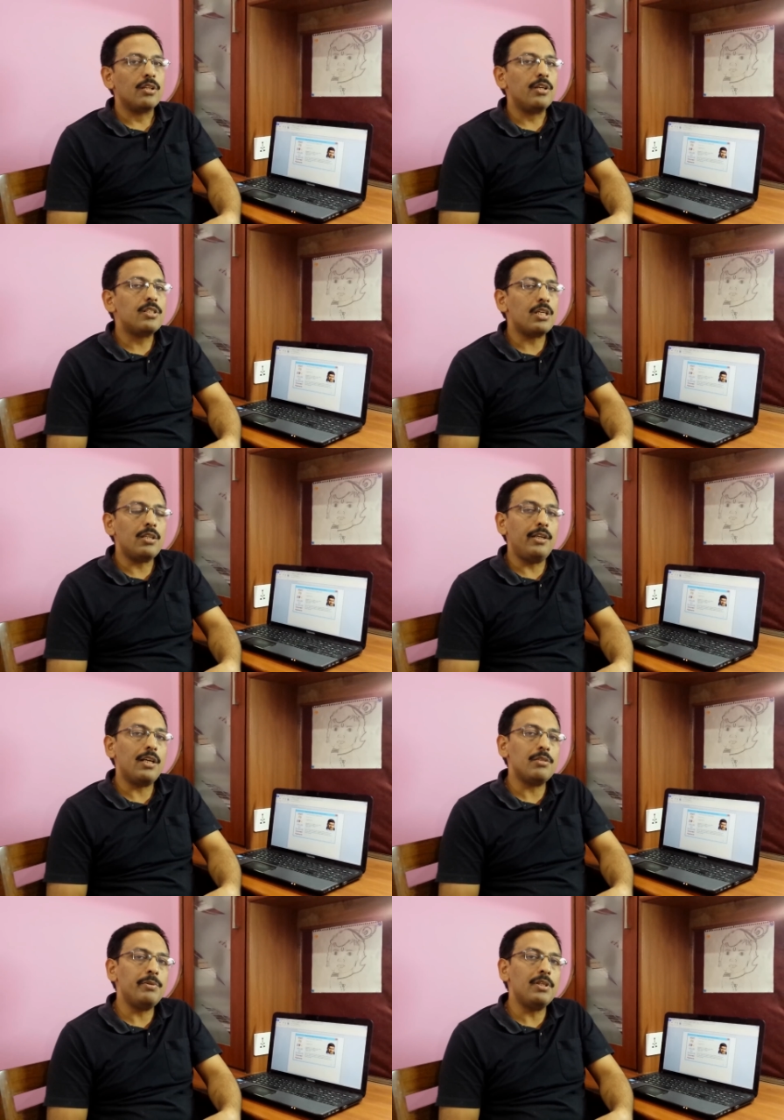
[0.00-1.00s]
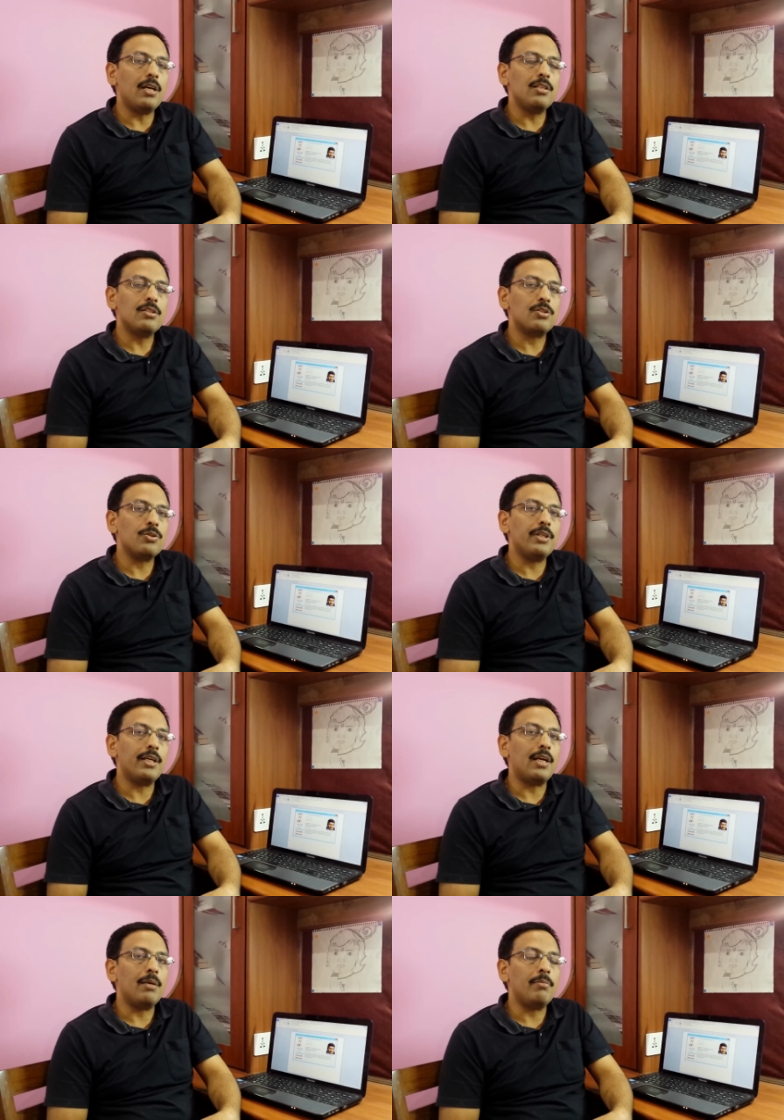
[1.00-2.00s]
It's a, it has been done so
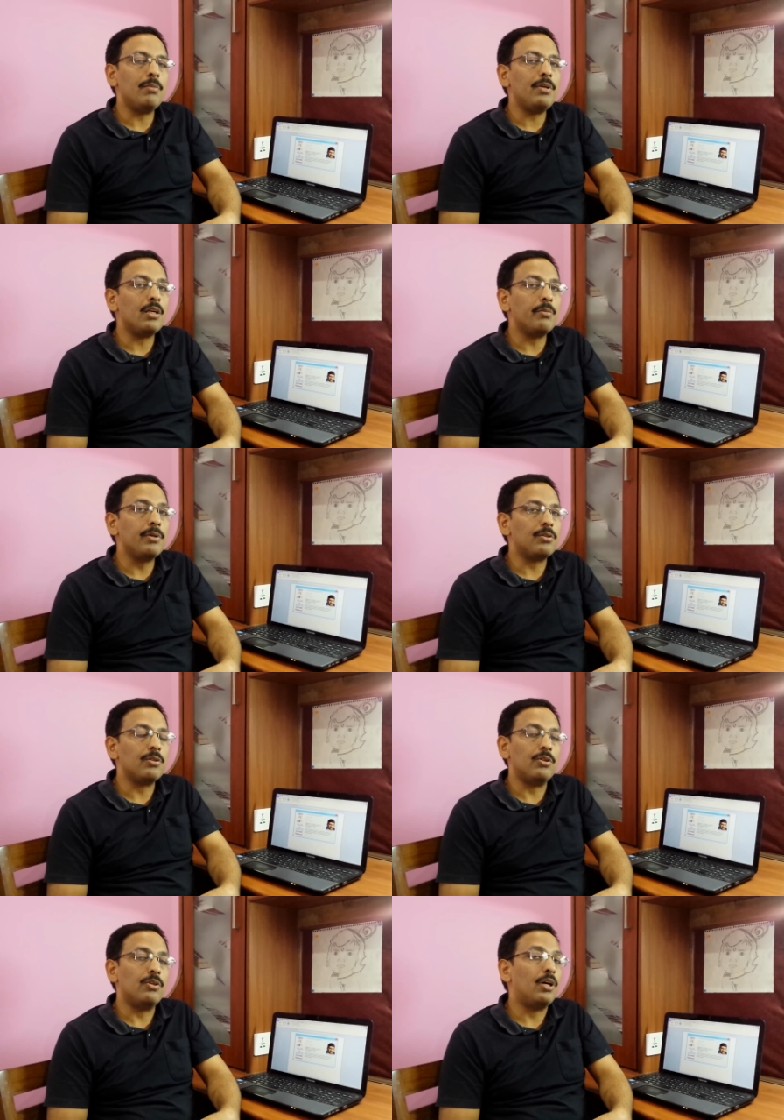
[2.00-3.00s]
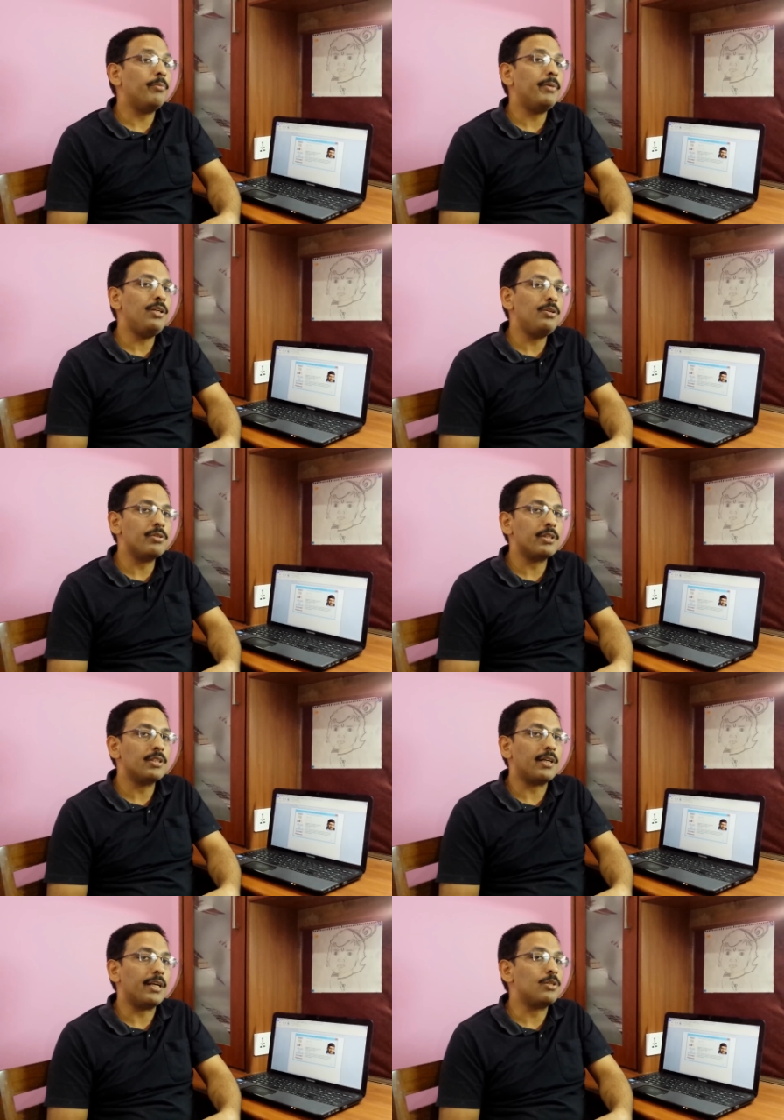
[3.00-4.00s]
that I may be able to know how many
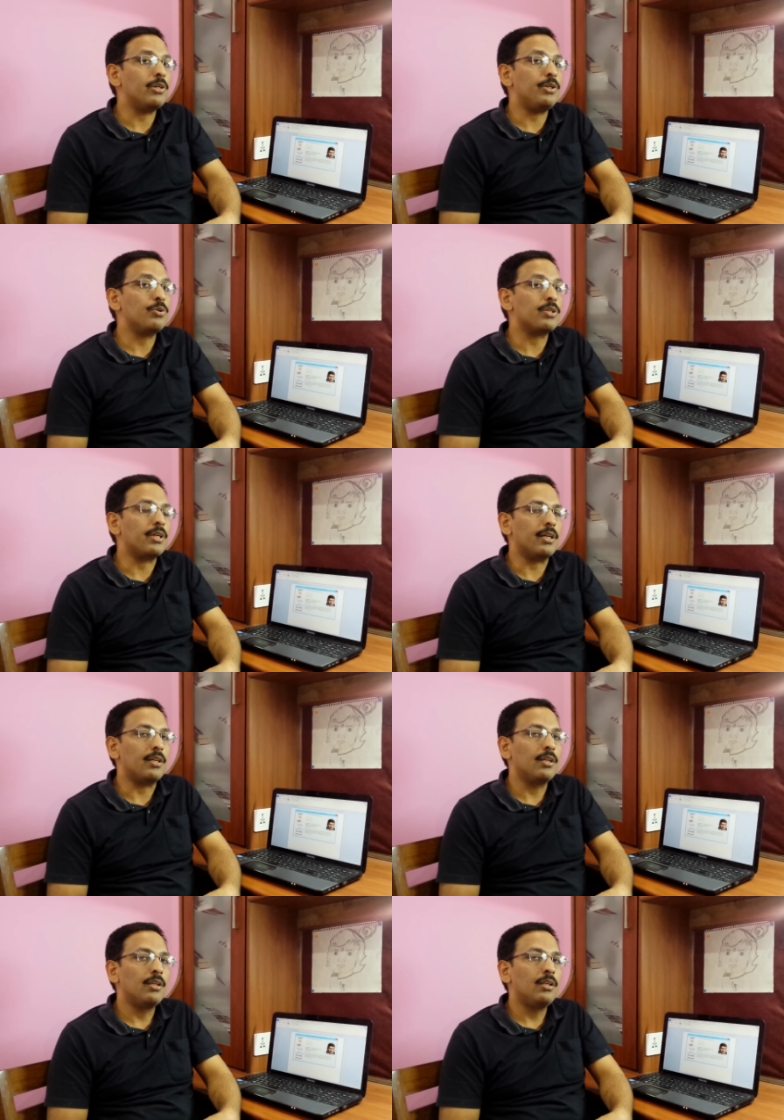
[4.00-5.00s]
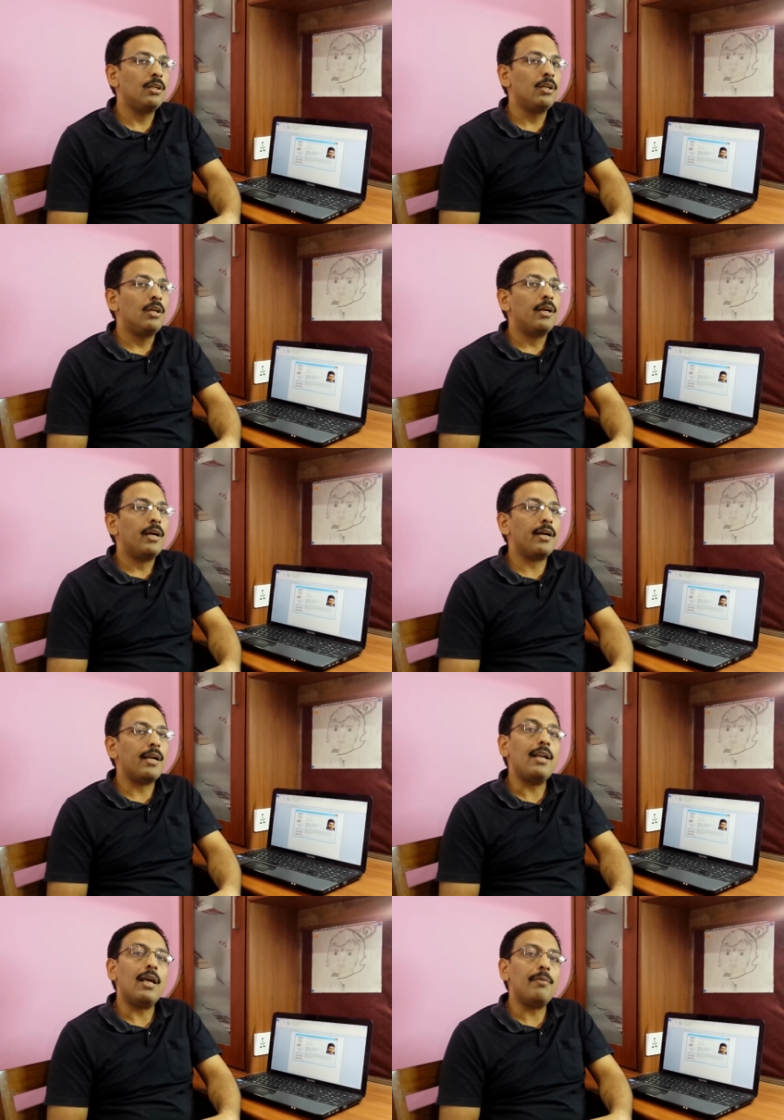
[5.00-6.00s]
users are actually using it
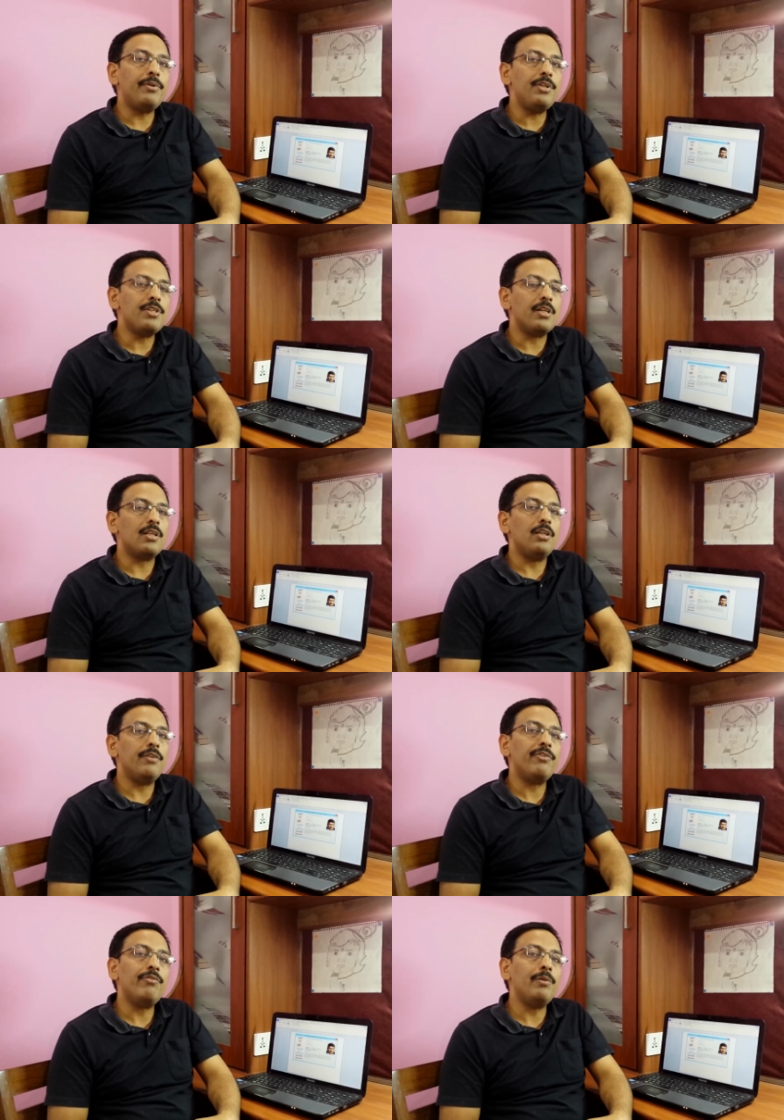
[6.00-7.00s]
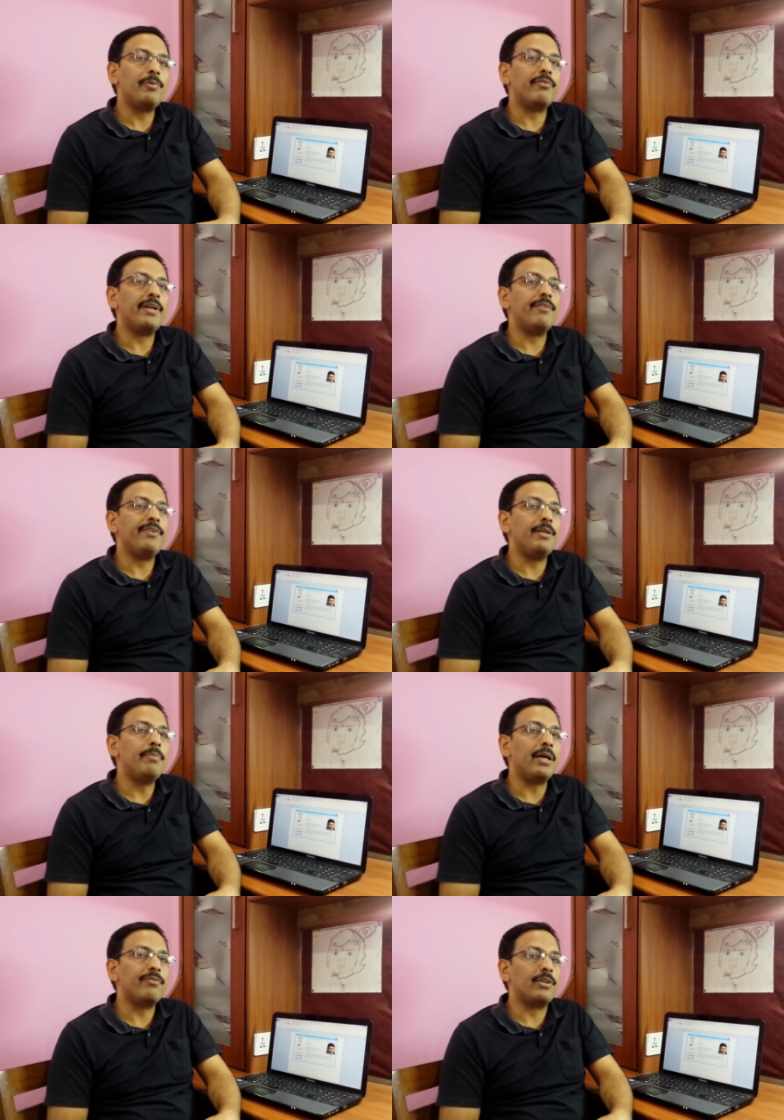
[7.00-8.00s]
and I'll appreciate if you will provide
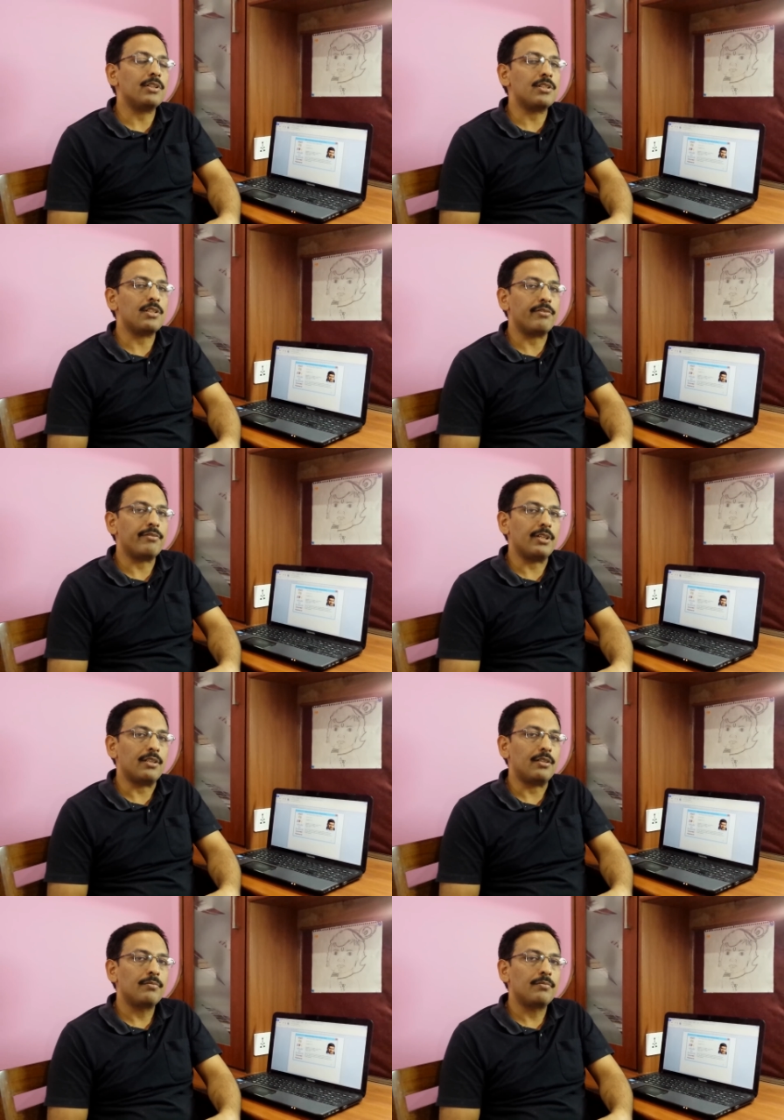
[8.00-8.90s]
feedback for the software.